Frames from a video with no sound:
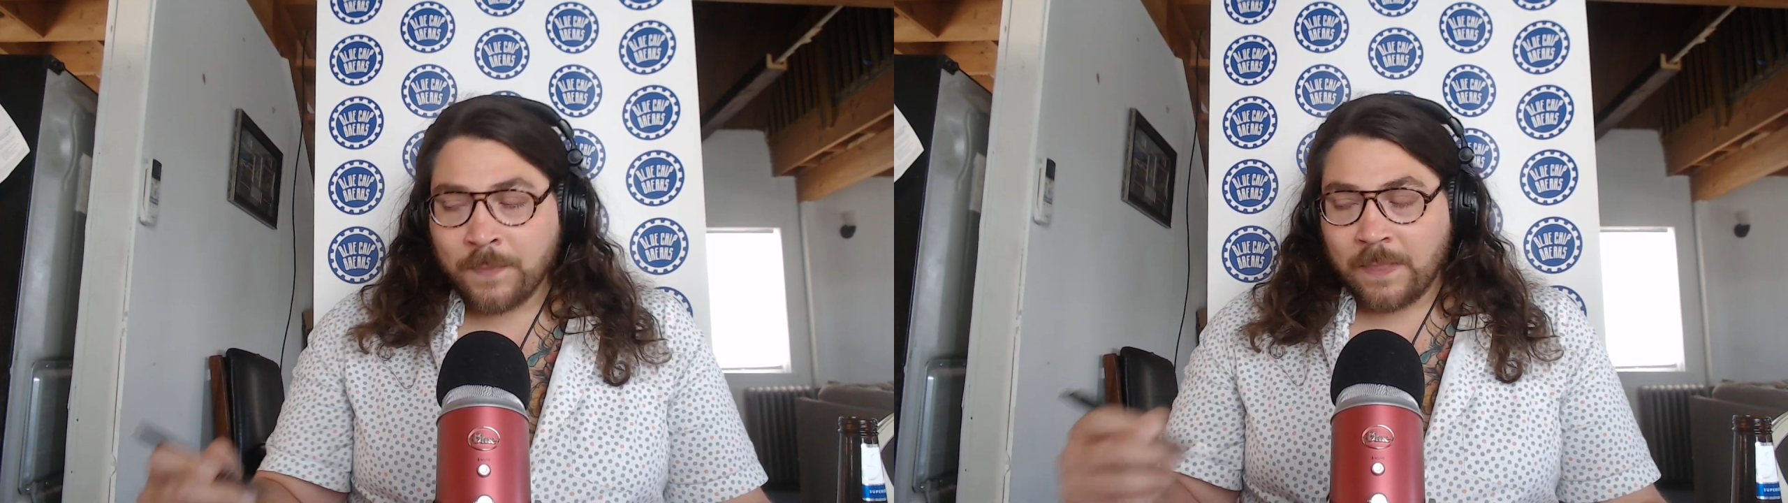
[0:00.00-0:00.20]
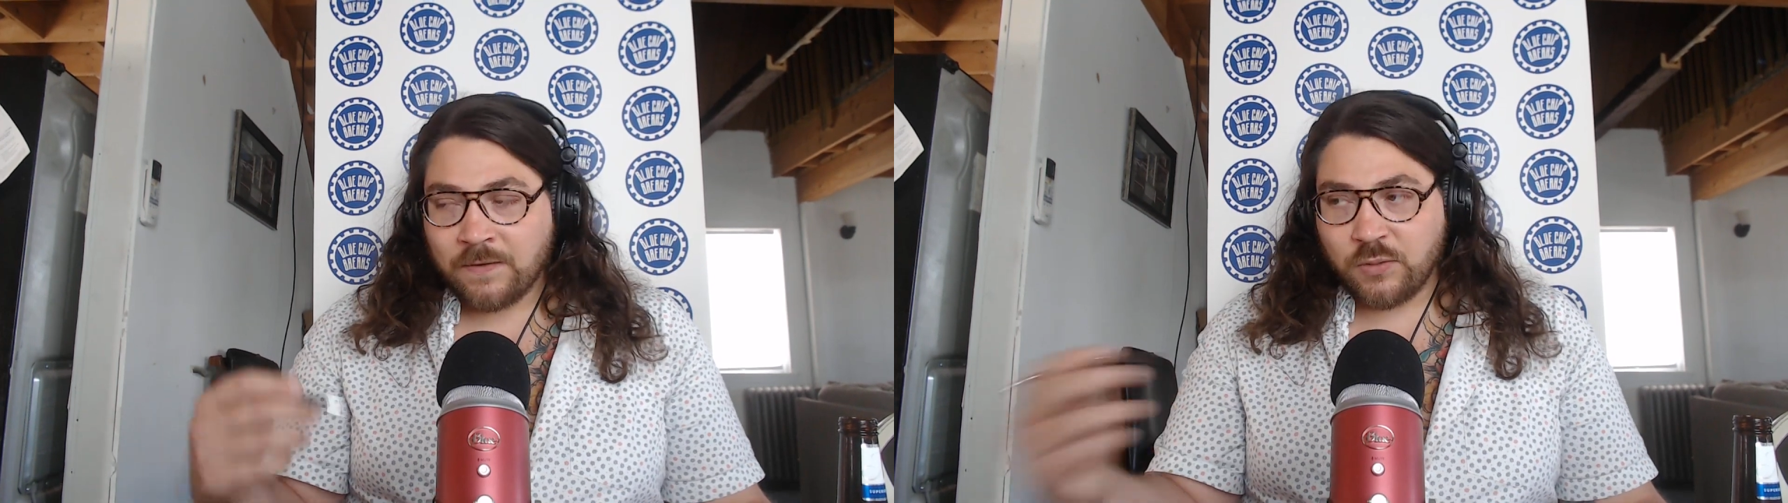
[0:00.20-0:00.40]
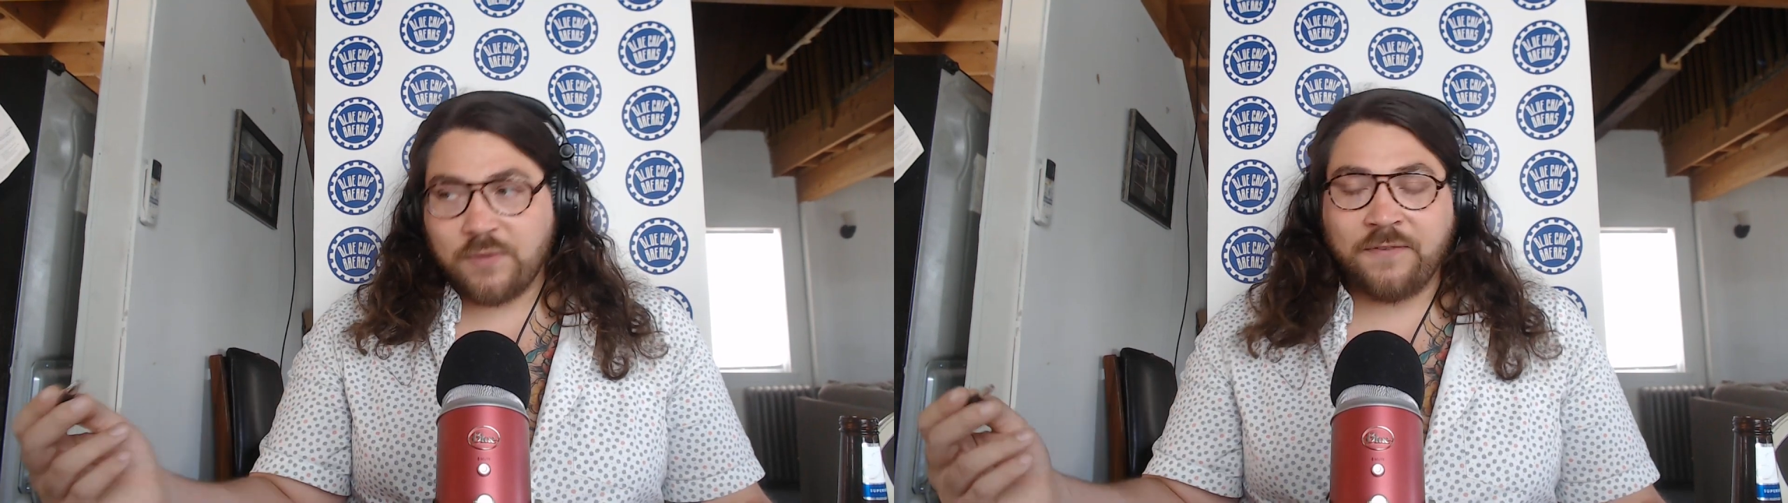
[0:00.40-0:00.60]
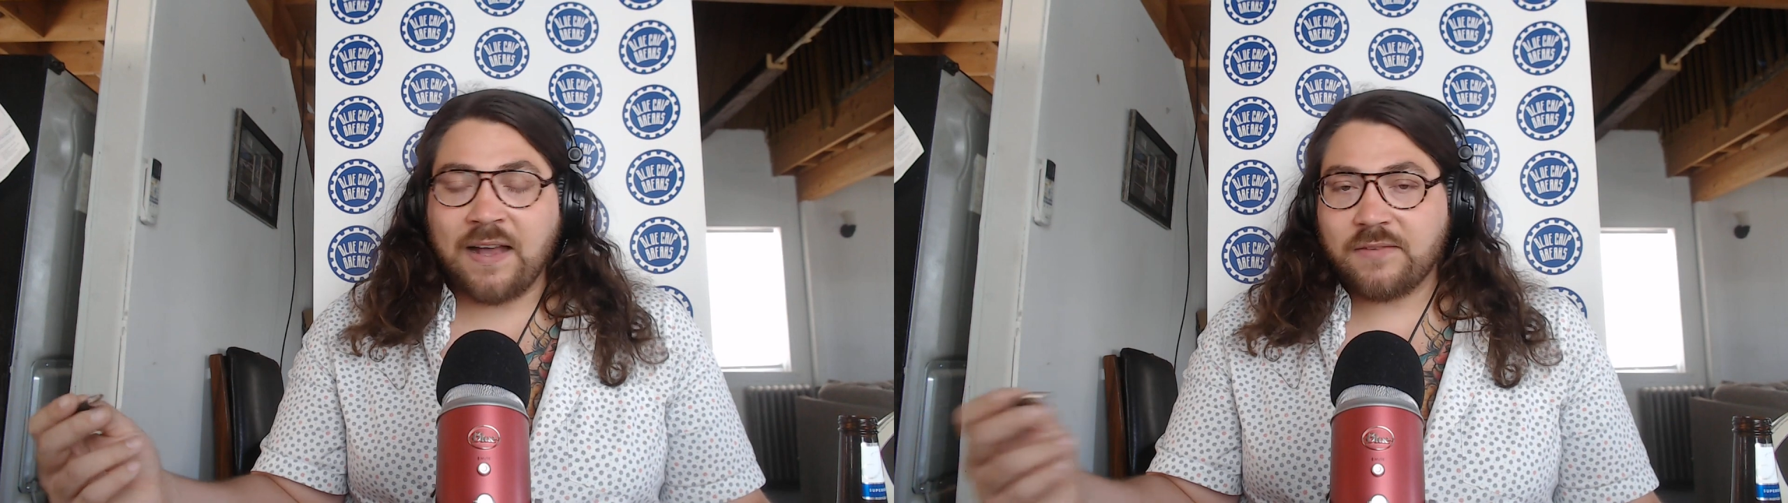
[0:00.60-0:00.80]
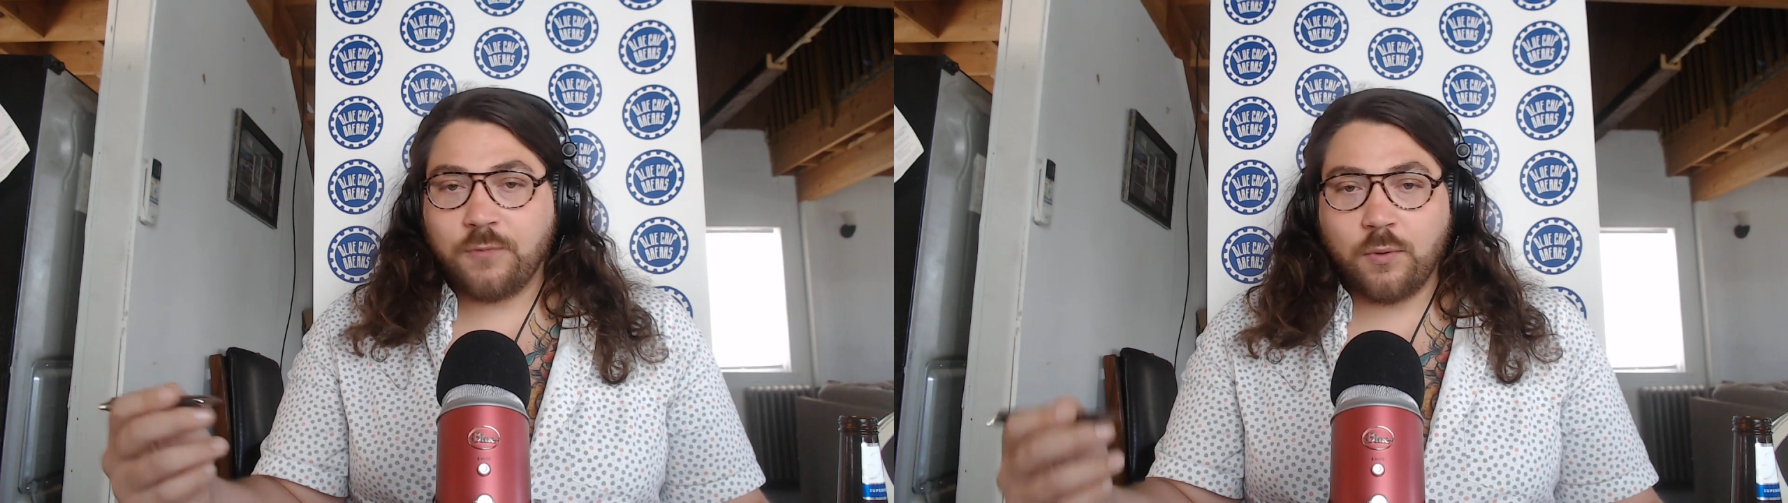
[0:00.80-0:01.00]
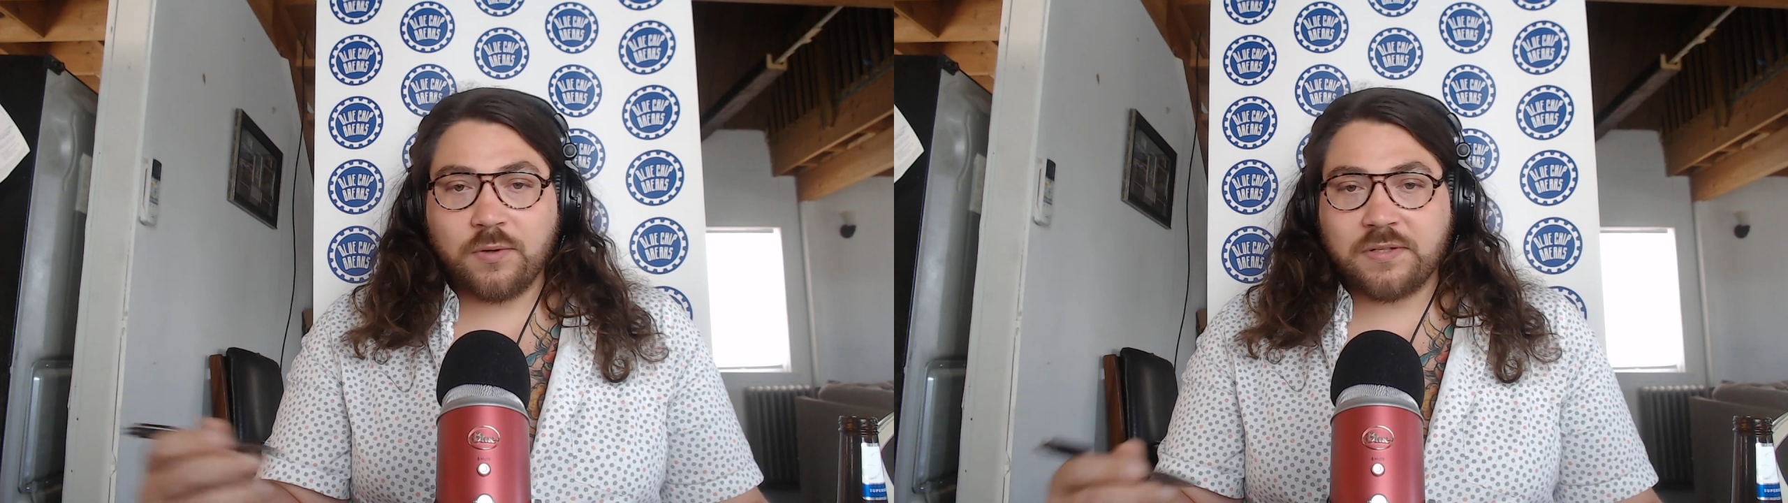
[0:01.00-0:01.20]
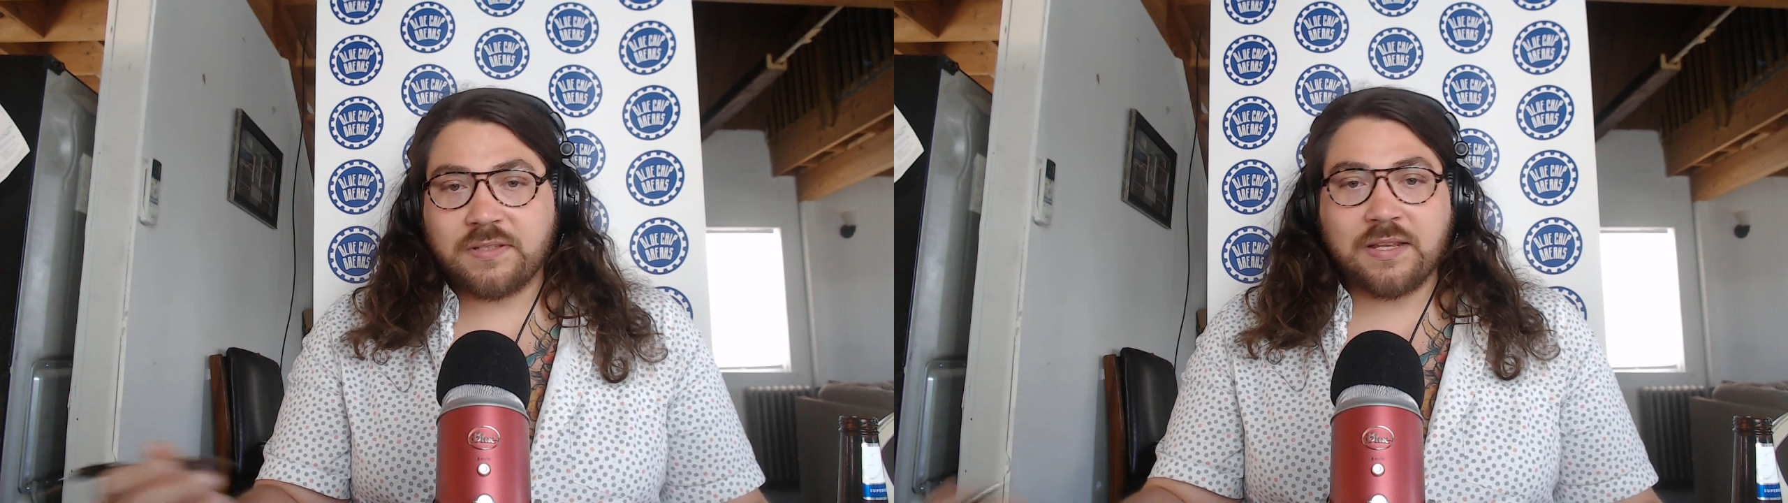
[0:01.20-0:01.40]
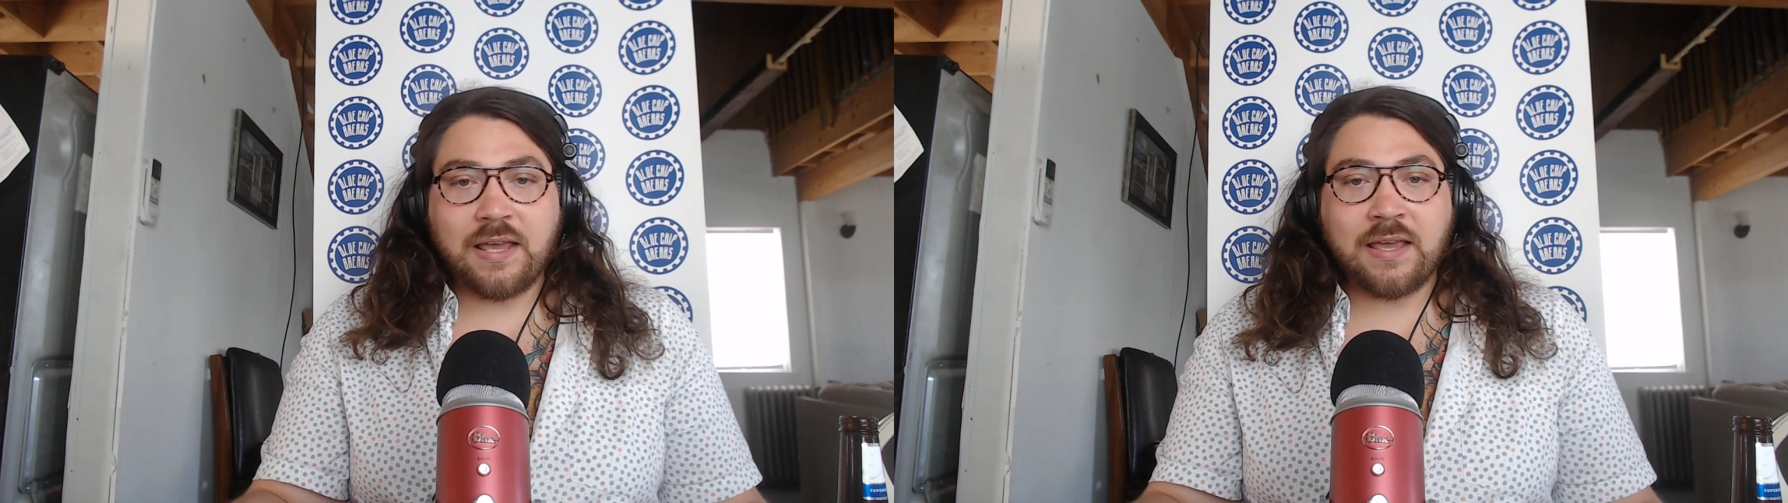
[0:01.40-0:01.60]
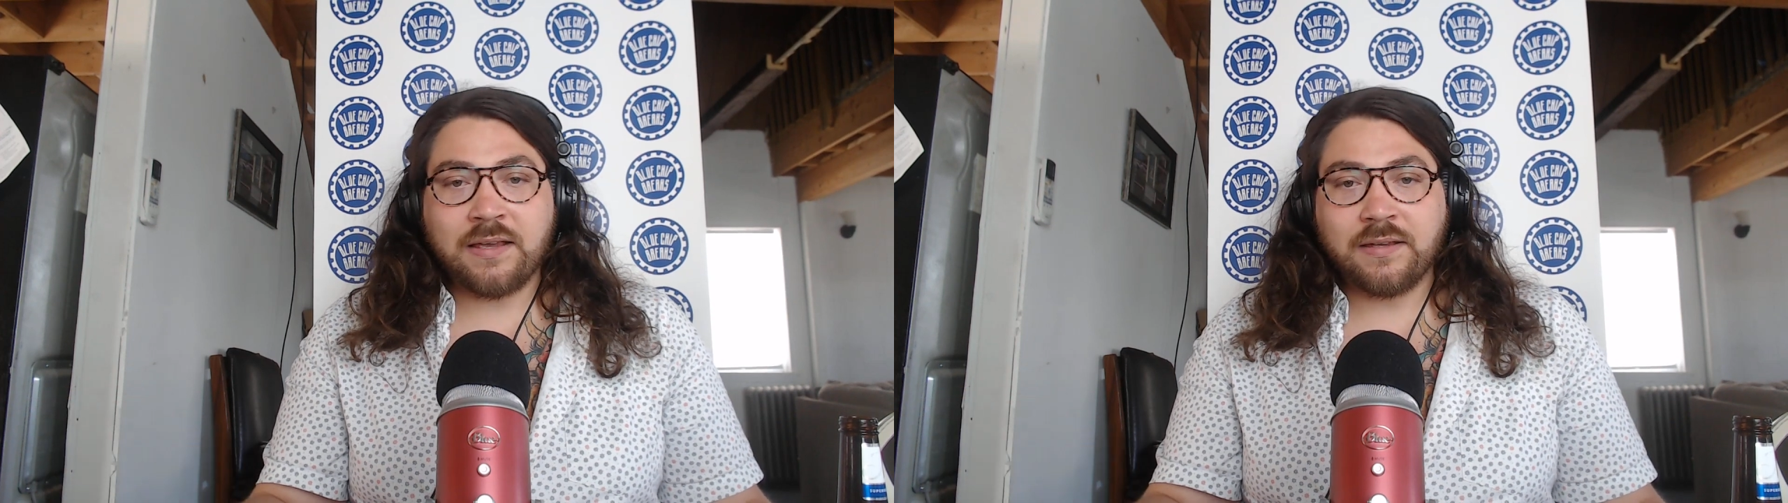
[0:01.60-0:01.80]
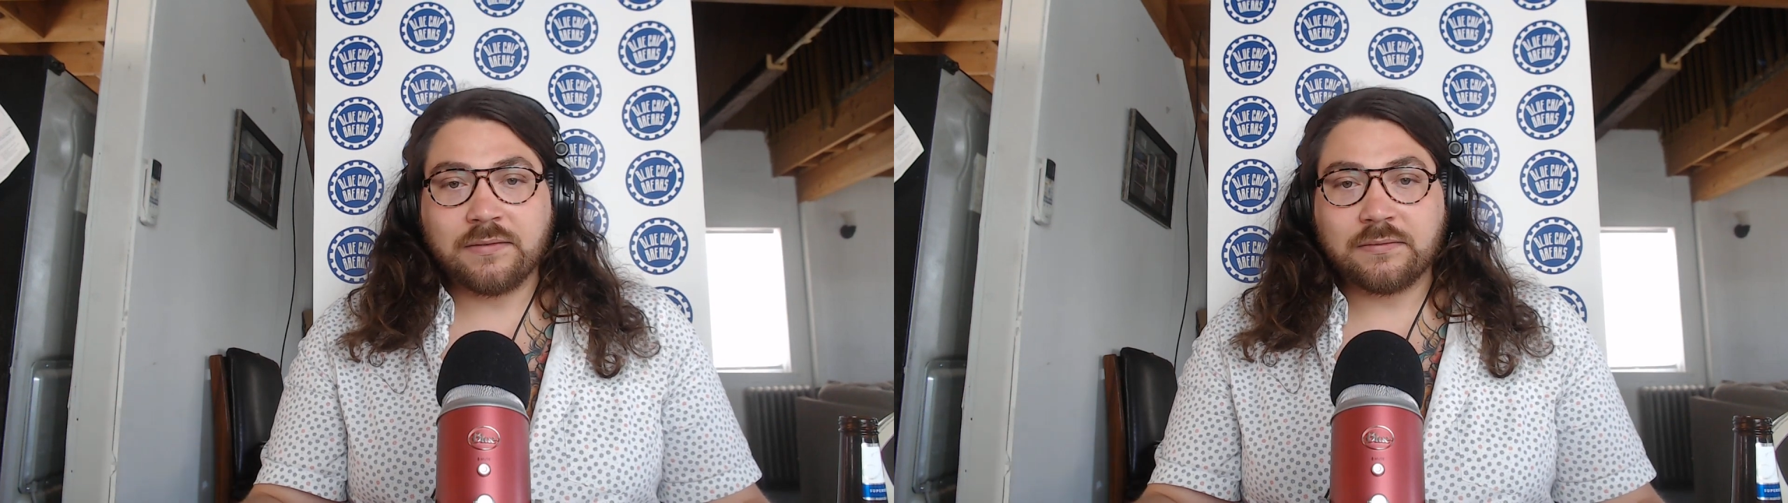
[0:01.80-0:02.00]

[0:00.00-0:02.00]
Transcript: So we fast forward to today,